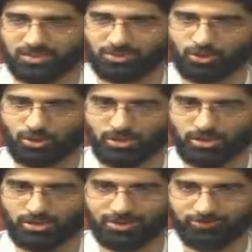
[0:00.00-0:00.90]
the
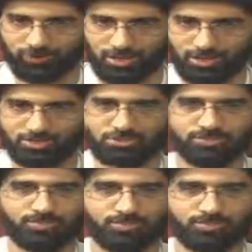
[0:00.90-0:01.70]
queen of Quraysh.